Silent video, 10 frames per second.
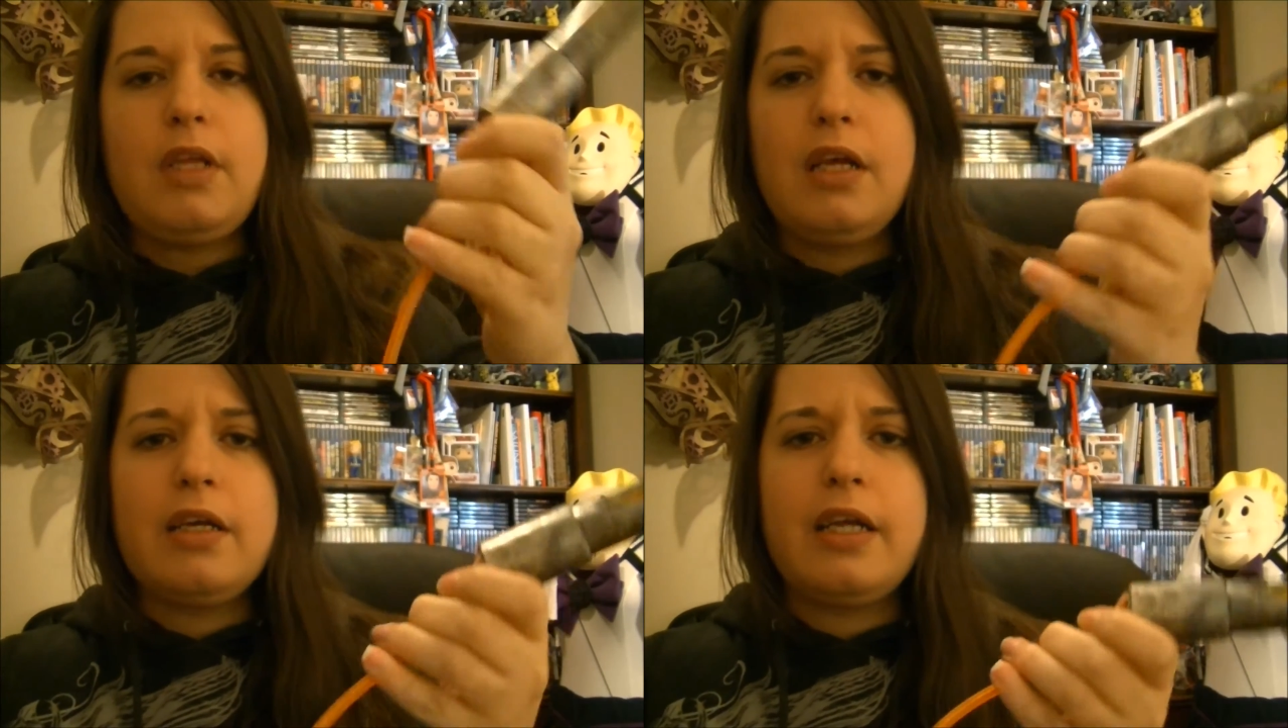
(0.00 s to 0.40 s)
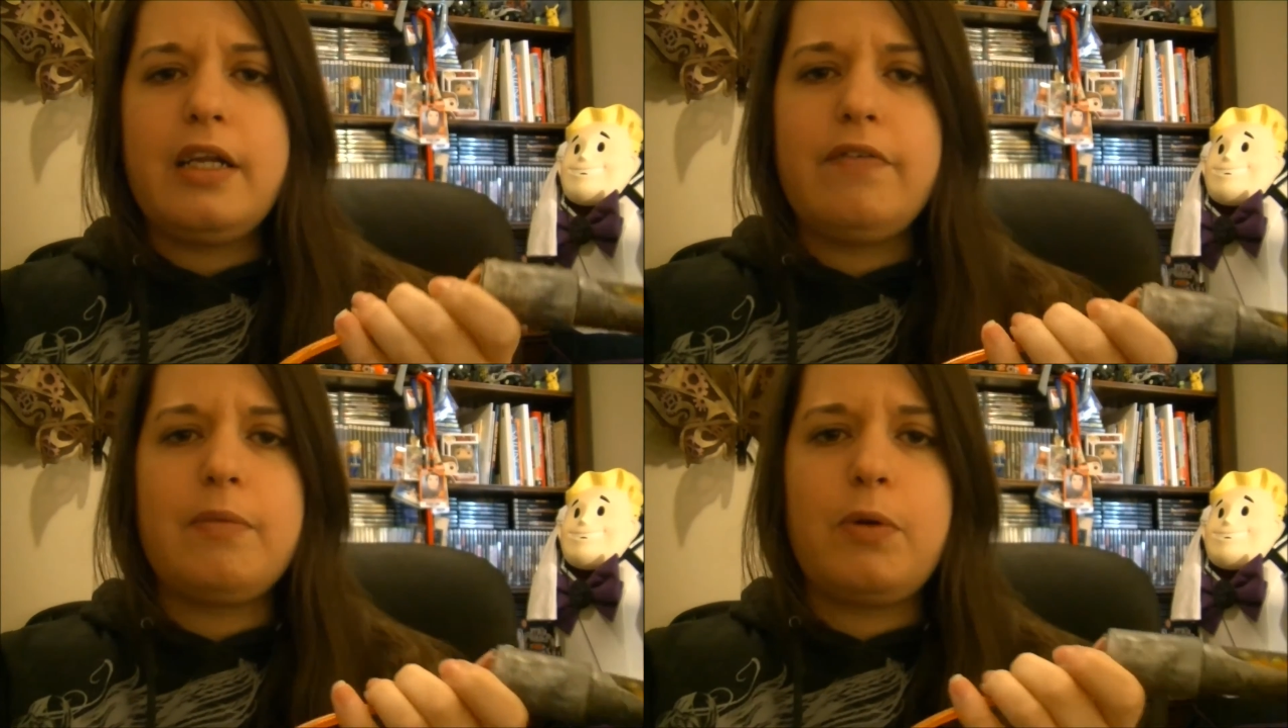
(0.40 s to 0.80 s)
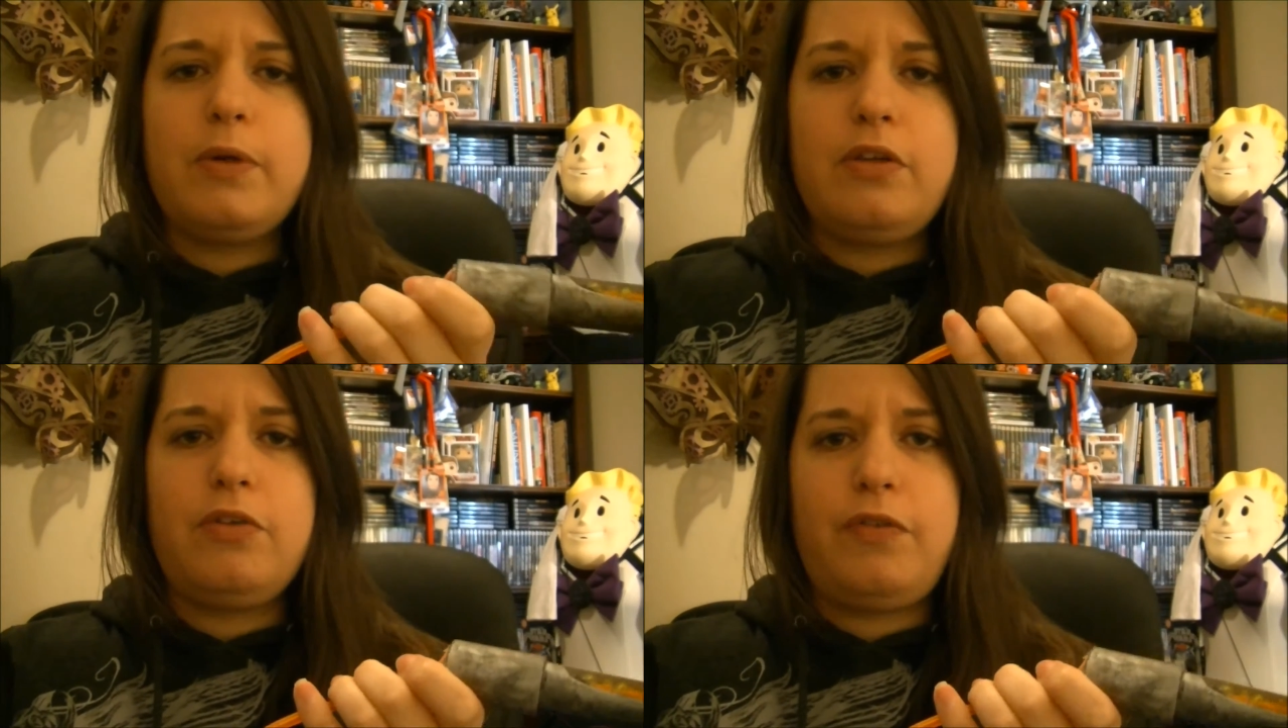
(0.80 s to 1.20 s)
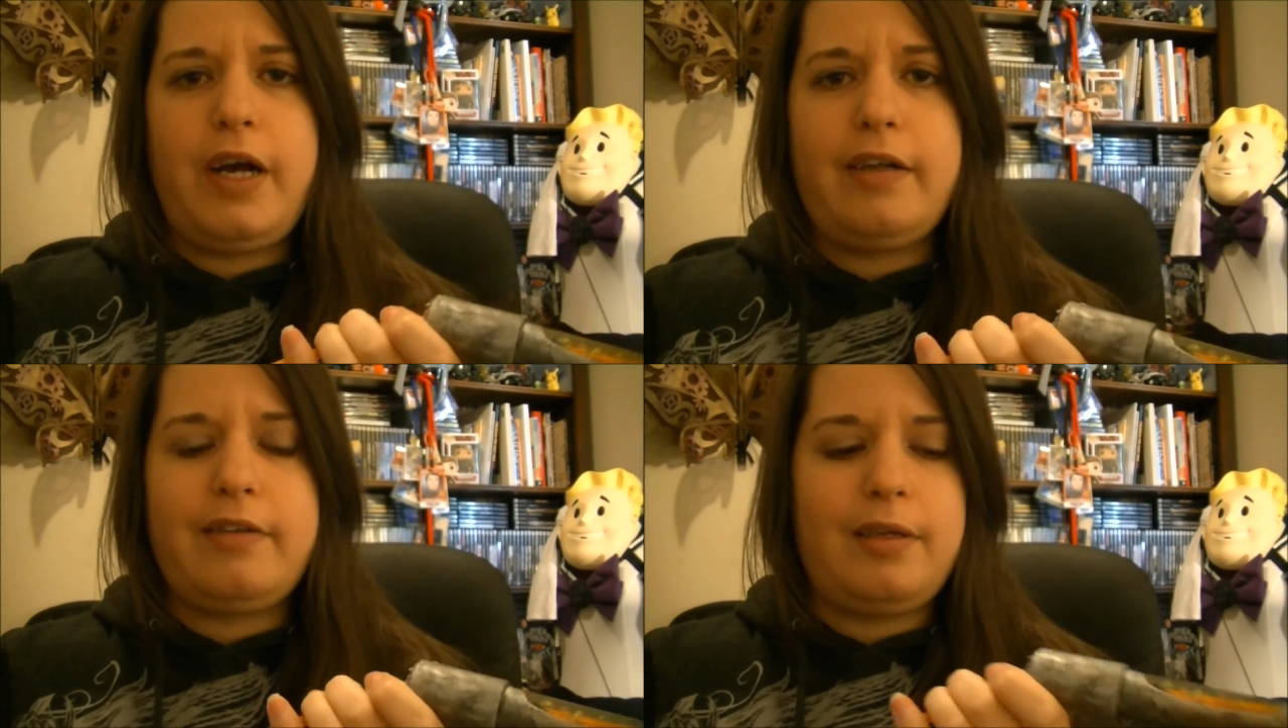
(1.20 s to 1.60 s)
Again, if I'm going too
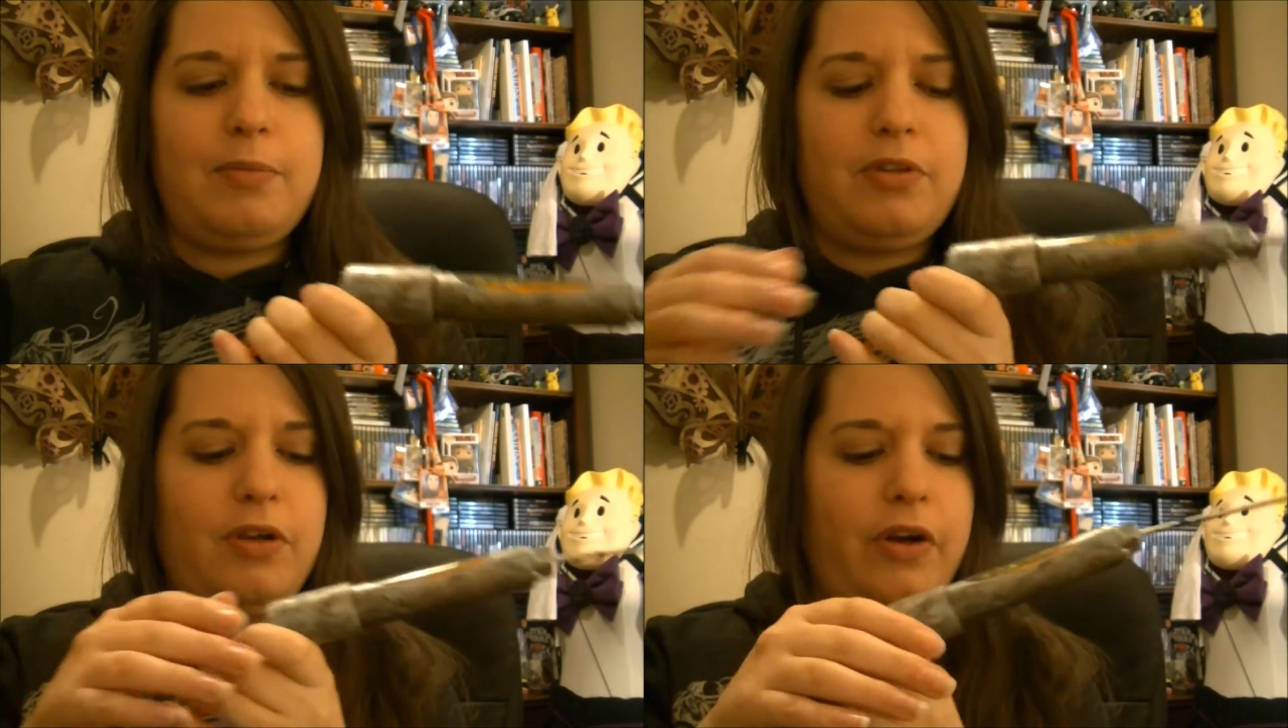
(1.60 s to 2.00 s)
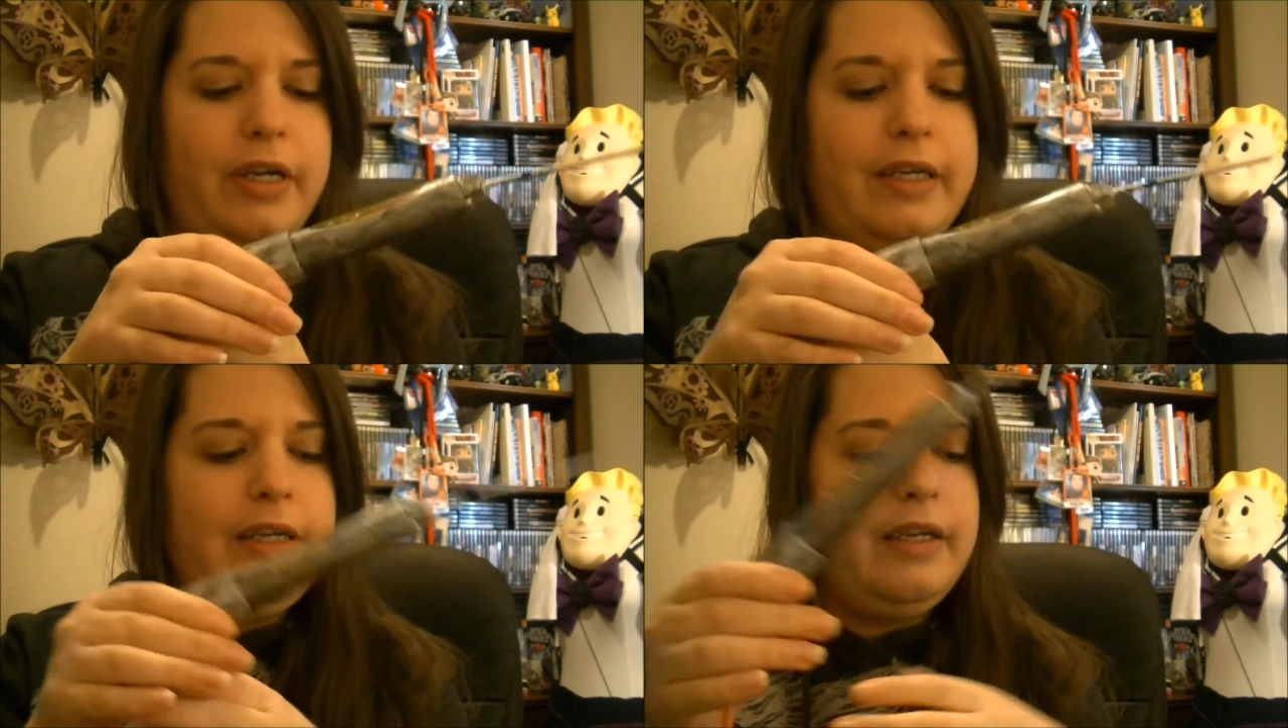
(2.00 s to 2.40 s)
fast, I'm sorry.